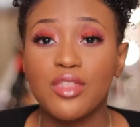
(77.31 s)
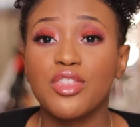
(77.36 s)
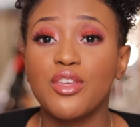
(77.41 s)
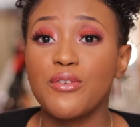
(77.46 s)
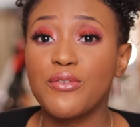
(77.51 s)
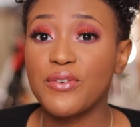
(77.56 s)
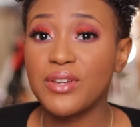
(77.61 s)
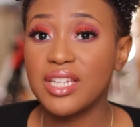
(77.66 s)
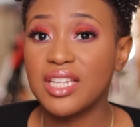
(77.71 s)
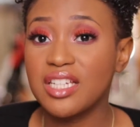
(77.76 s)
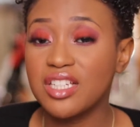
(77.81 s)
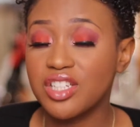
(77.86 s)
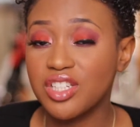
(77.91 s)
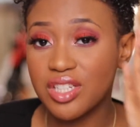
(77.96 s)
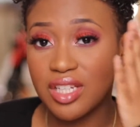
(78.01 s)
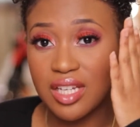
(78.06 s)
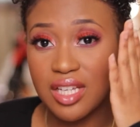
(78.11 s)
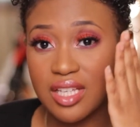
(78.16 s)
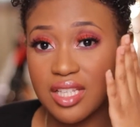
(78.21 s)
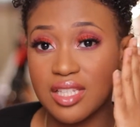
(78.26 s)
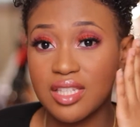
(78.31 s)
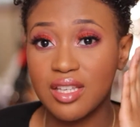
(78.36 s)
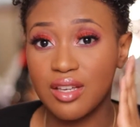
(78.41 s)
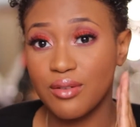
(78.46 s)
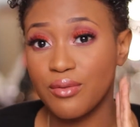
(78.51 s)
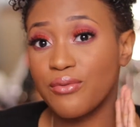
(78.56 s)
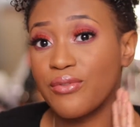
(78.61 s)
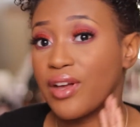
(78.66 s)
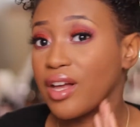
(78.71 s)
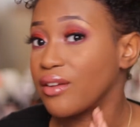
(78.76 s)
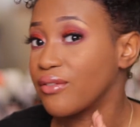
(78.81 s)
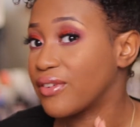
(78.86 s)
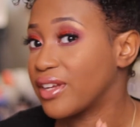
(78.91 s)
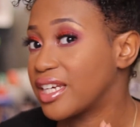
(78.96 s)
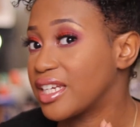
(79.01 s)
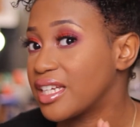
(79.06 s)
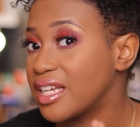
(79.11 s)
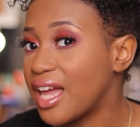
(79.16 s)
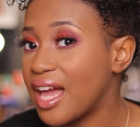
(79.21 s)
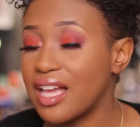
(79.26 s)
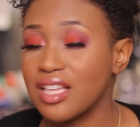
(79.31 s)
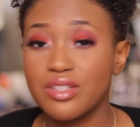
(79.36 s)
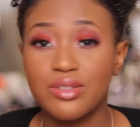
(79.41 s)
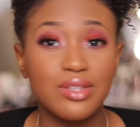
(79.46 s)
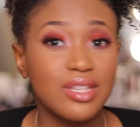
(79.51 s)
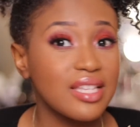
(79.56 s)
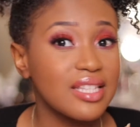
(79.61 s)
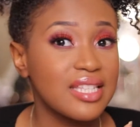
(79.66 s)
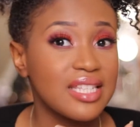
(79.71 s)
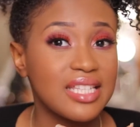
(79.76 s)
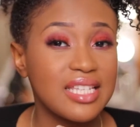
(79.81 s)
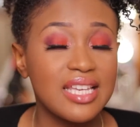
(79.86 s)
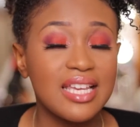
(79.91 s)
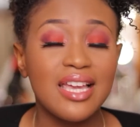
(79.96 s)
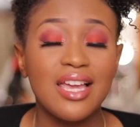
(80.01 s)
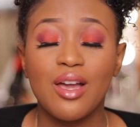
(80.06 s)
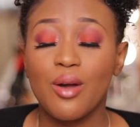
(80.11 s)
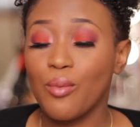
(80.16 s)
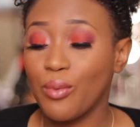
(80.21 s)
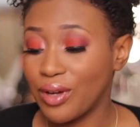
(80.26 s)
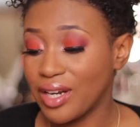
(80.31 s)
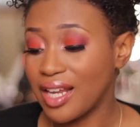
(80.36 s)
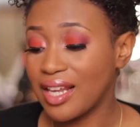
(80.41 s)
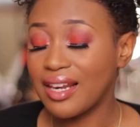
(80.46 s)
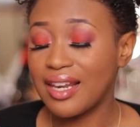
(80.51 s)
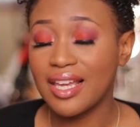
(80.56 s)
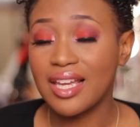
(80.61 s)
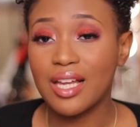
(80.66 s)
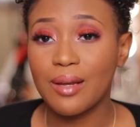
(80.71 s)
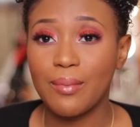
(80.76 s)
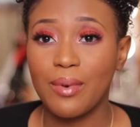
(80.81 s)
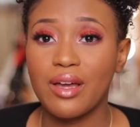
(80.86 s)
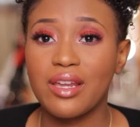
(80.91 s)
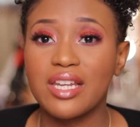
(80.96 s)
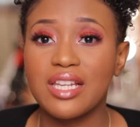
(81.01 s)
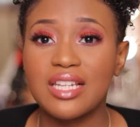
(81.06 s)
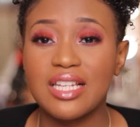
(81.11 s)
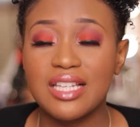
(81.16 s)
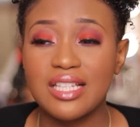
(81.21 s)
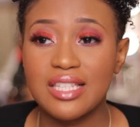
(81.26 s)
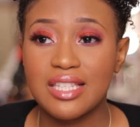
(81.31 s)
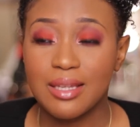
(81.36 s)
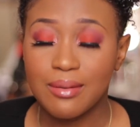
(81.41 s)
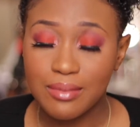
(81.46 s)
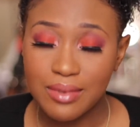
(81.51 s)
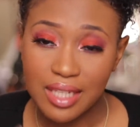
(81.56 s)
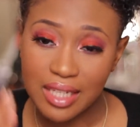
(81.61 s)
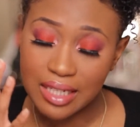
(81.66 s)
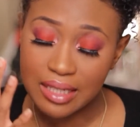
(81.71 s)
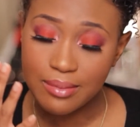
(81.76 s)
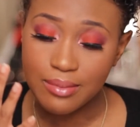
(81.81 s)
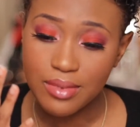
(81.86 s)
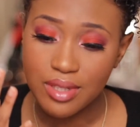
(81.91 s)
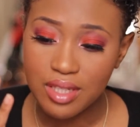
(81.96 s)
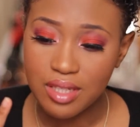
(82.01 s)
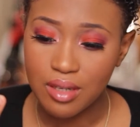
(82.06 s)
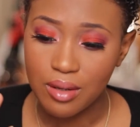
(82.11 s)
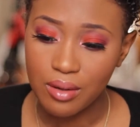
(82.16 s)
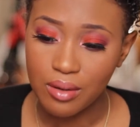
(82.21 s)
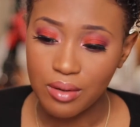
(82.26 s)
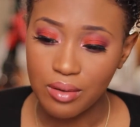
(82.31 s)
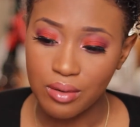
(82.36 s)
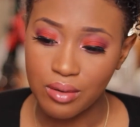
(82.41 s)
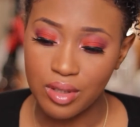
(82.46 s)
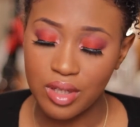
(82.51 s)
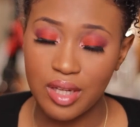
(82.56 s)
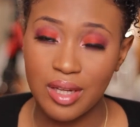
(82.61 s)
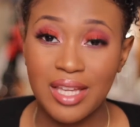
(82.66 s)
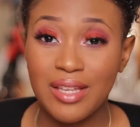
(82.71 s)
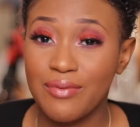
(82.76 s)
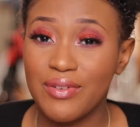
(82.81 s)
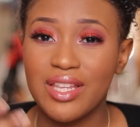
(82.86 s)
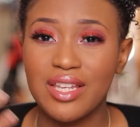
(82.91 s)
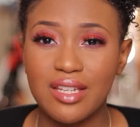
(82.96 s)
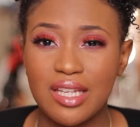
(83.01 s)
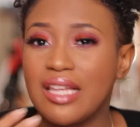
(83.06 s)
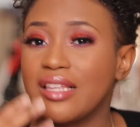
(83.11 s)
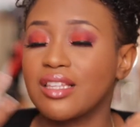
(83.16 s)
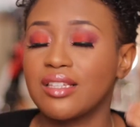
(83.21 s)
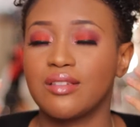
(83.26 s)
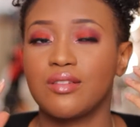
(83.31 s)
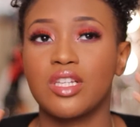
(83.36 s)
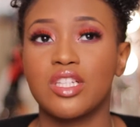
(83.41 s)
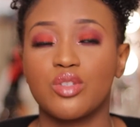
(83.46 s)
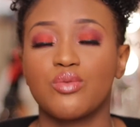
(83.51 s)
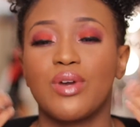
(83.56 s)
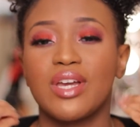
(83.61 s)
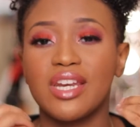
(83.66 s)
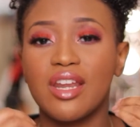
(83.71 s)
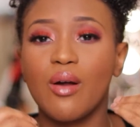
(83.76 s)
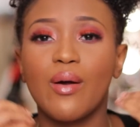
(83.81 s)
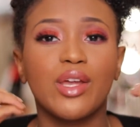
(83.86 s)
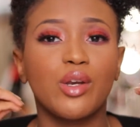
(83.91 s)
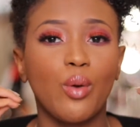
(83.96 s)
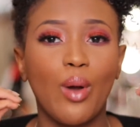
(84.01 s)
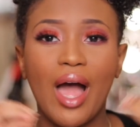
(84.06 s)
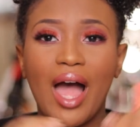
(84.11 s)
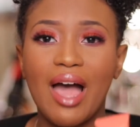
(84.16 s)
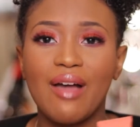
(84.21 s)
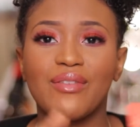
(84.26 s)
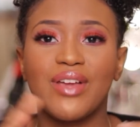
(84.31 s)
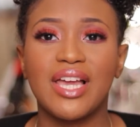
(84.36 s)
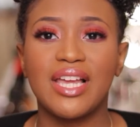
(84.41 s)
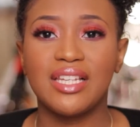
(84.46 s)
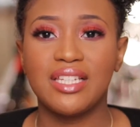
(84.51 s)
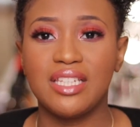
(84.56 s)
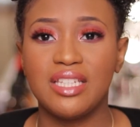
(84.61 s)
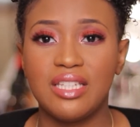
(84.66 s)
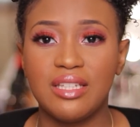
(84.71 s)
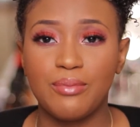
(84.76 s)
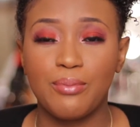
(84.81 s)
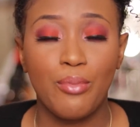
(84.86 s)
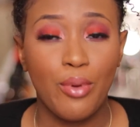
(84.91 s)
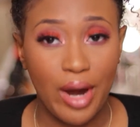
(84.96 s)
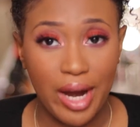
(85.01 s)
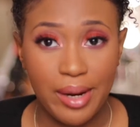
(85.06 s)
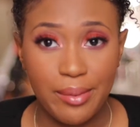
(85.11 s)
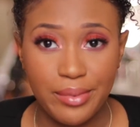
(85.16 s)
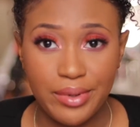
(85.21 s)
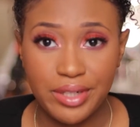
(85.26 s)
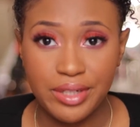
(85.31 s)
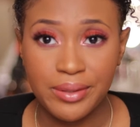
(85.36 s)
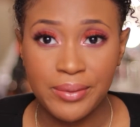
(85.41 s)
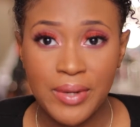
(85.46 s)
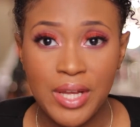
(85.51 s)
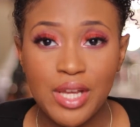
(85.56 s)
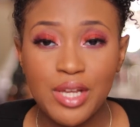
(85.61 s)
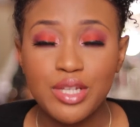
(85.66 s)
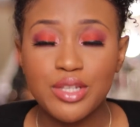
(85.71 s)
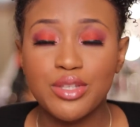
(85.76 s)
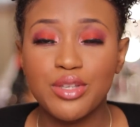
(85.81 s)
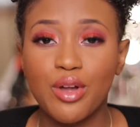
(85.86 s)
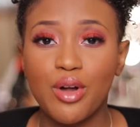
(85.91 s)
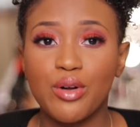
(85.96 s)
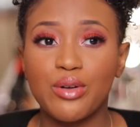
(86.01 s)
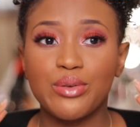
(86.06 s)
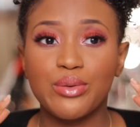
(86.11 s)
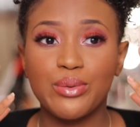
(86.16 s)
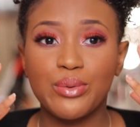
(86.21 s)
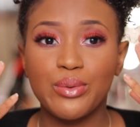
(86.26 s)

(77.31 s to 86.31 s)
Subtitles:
The finish is velvety, as you can see. What I like about it is sometimes, even because right now I don't have any primer, so